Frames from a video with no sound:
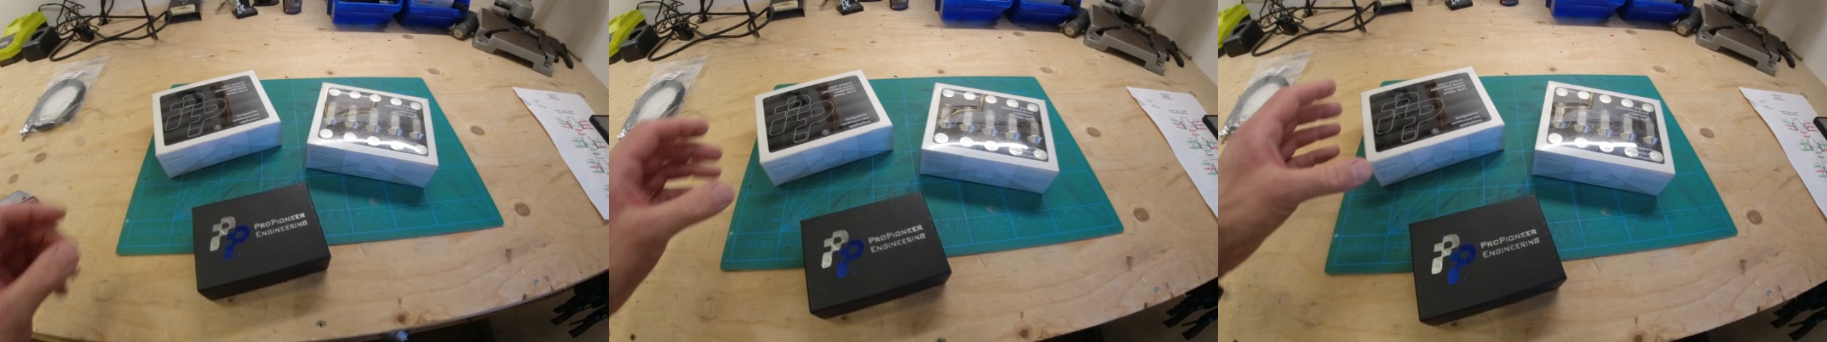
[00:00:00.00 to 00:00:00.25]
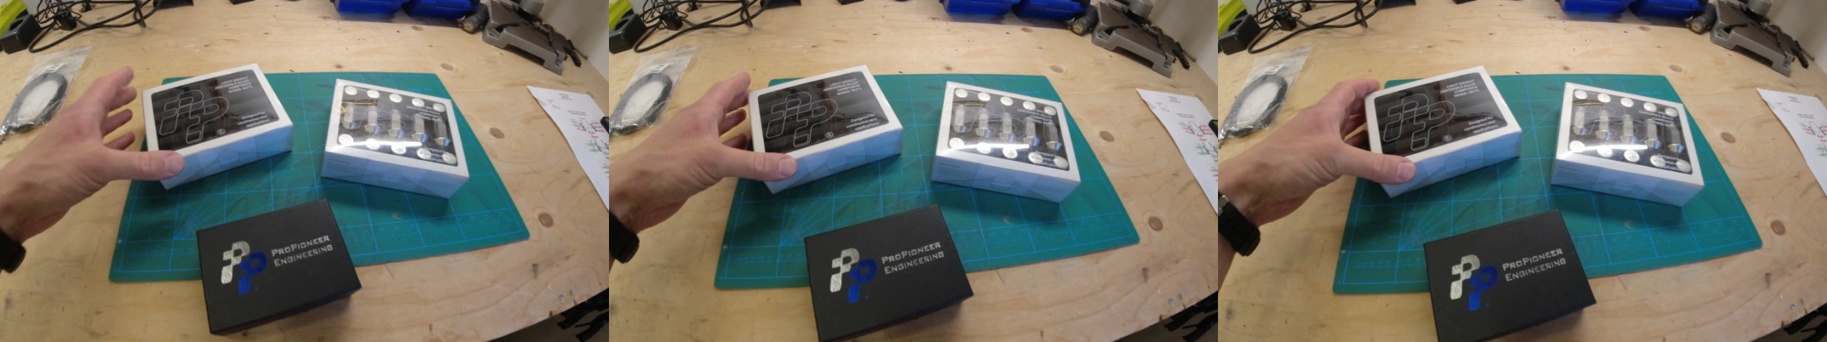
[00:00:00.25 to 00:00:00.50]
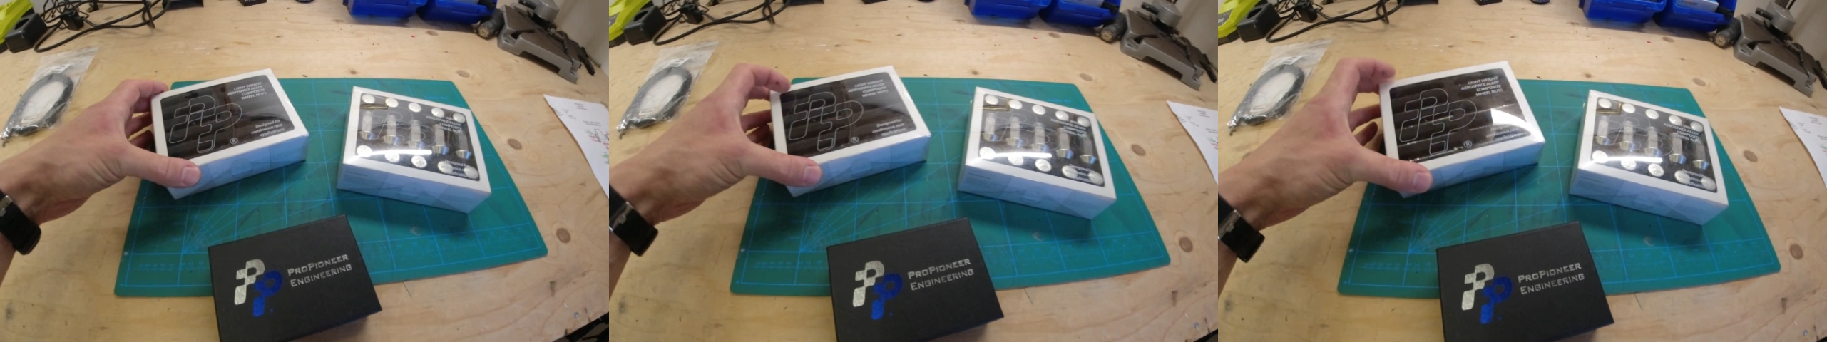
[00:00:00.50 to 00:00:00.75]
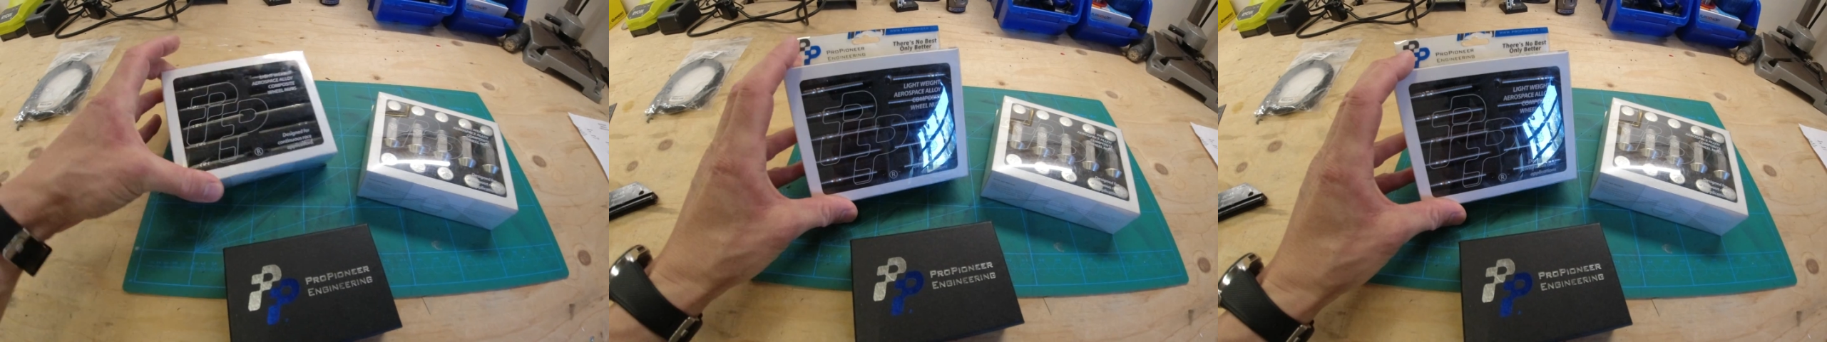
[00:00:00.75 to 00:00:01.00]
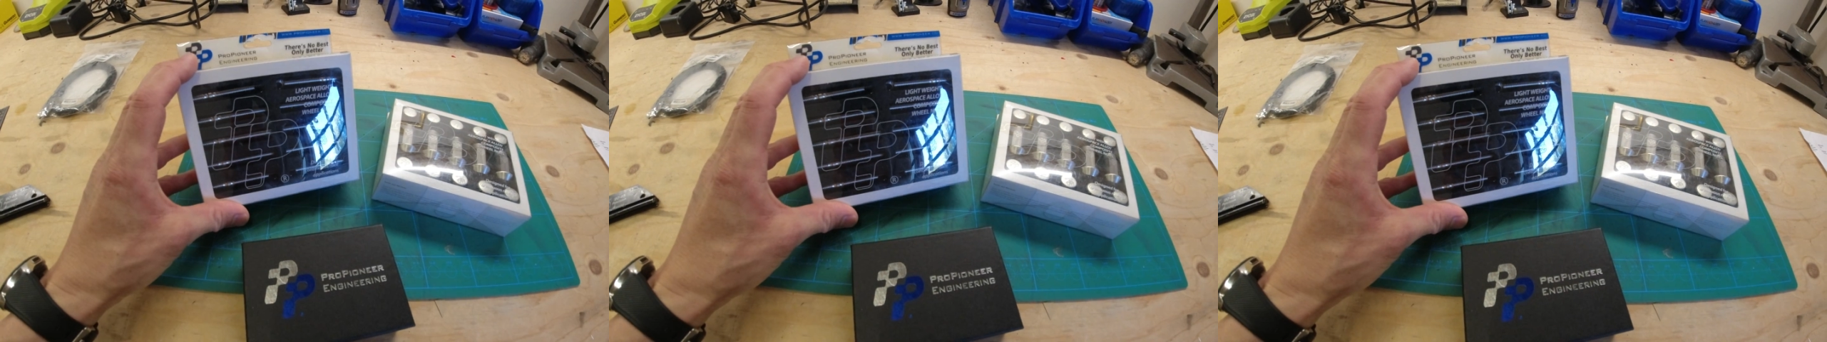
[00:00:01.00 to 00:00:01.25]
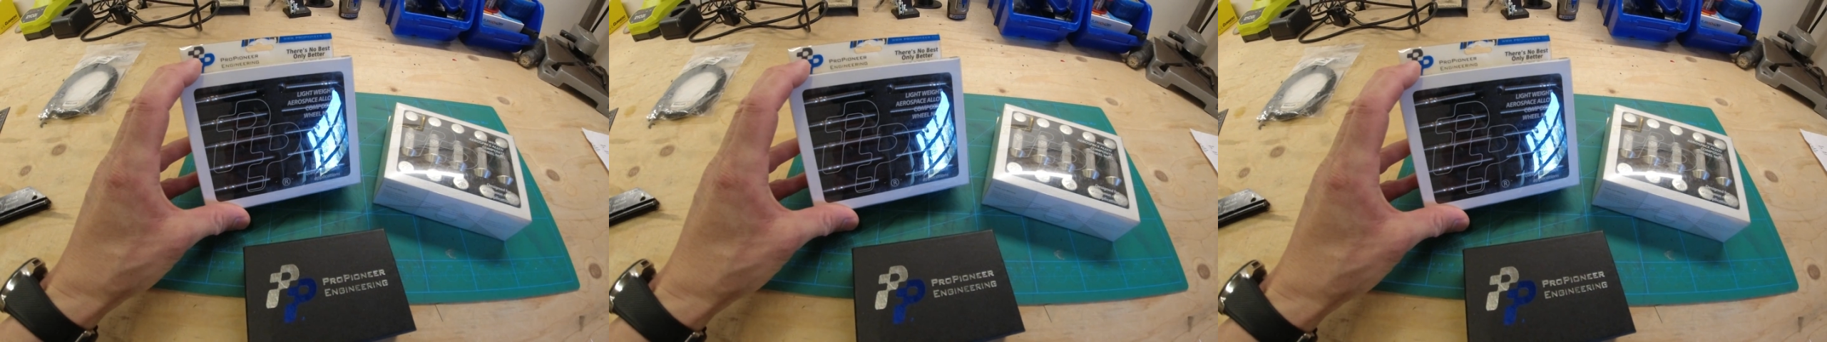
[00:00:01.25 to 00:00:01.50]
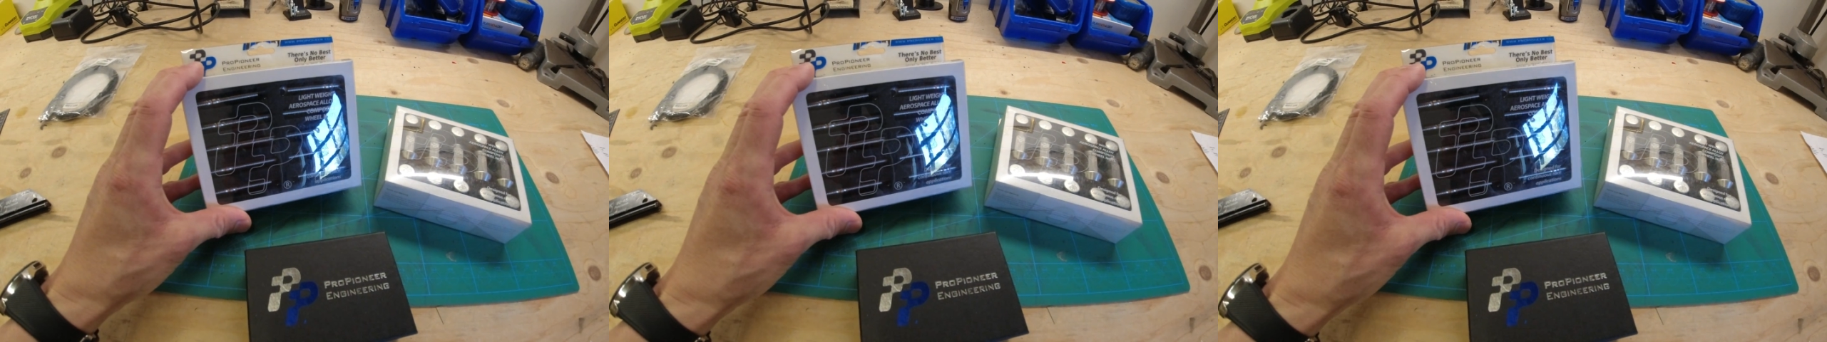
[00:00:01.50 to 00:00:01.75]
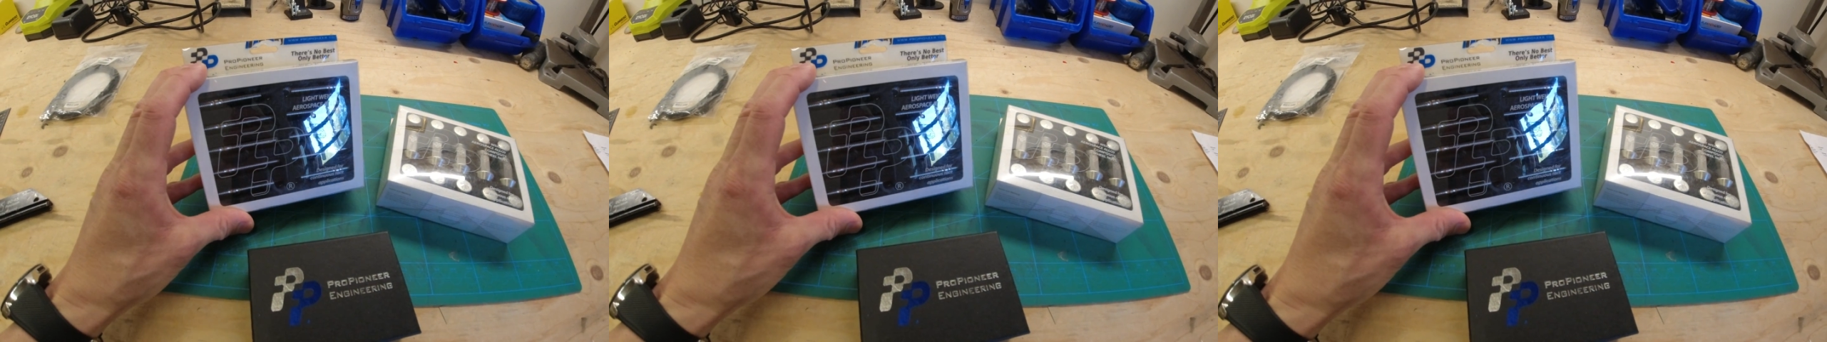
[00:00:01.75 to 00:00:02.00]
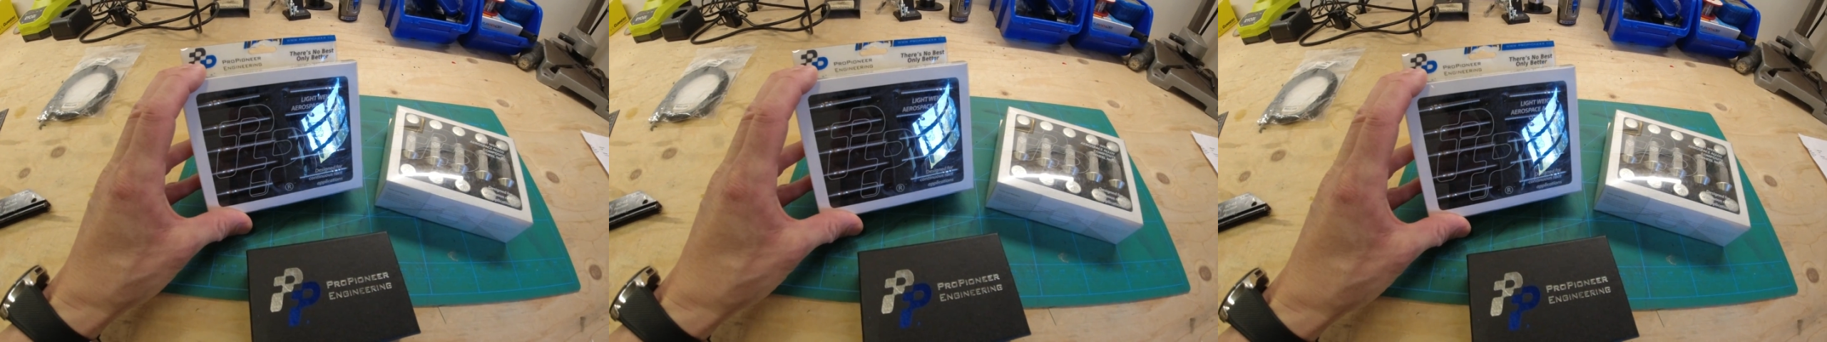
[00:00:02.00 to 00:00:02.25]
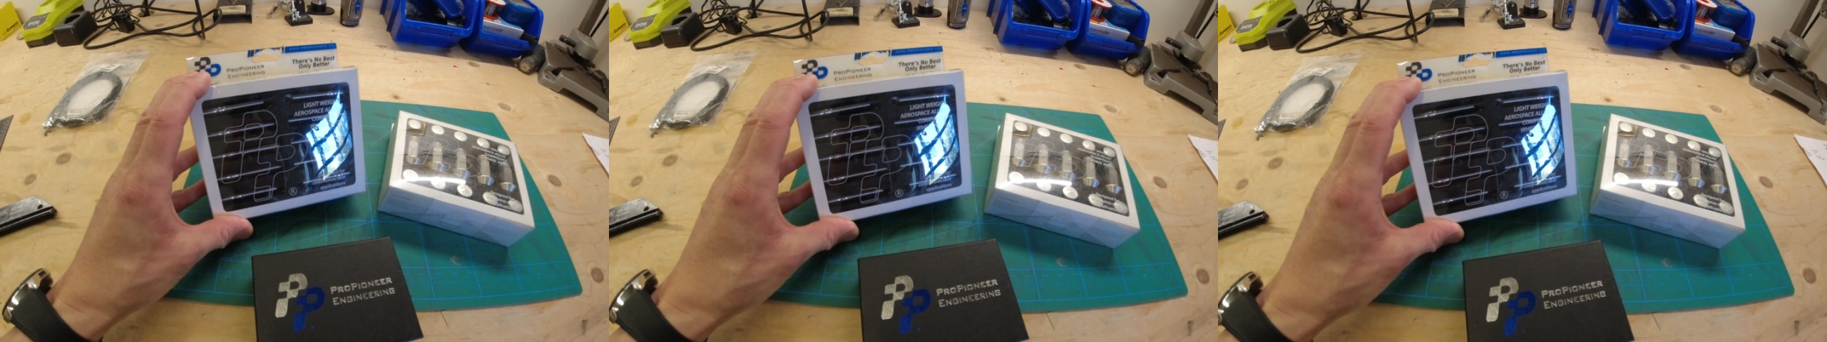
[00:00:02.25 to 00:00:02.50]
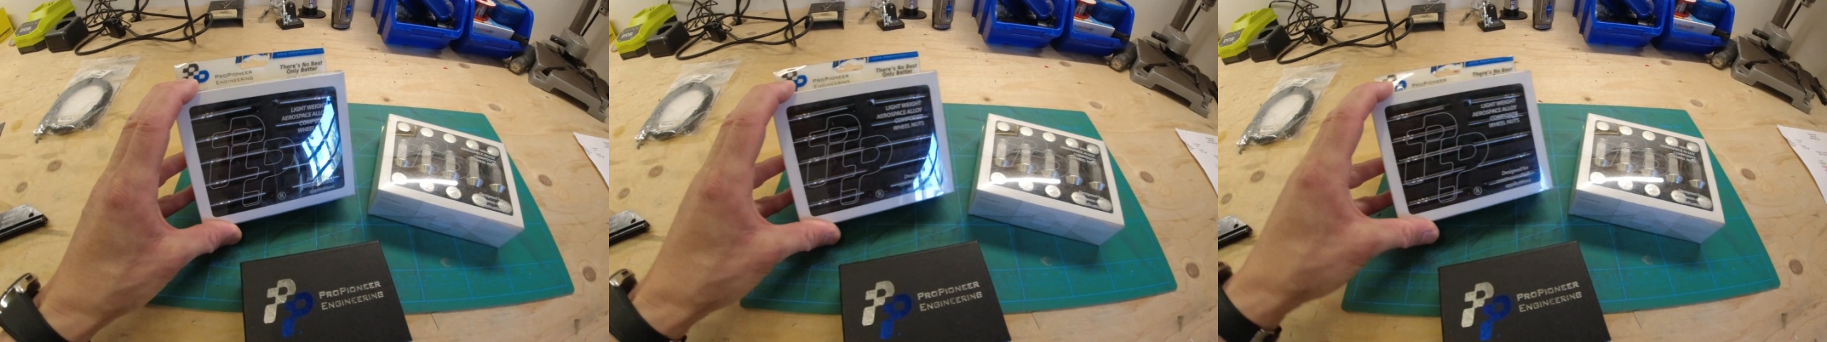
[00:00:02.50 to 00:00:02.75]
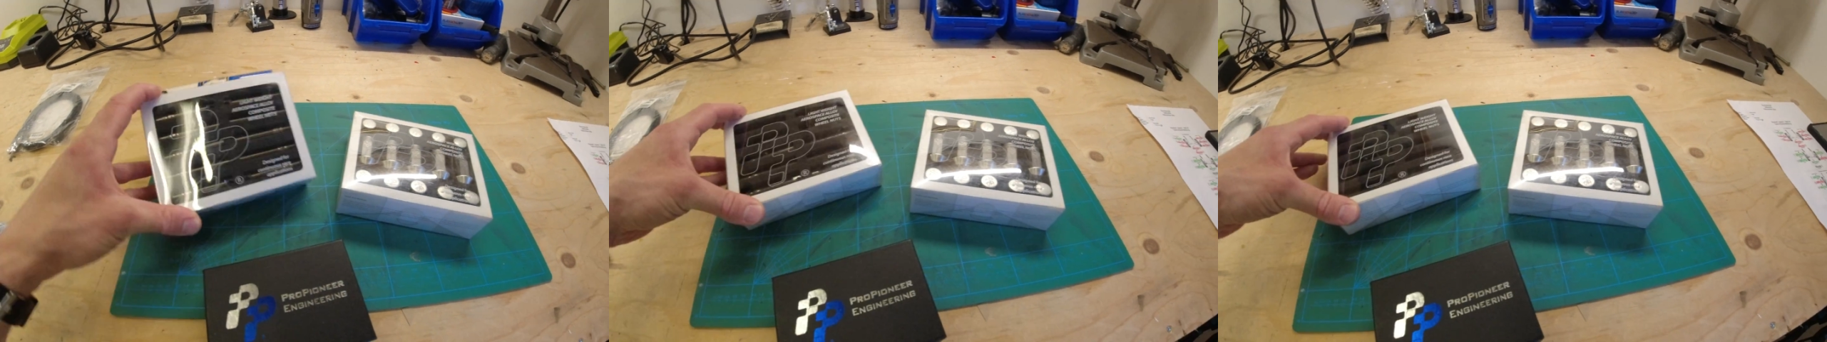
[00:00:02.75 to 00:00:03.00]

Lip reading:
Nobody's mouth can be seen.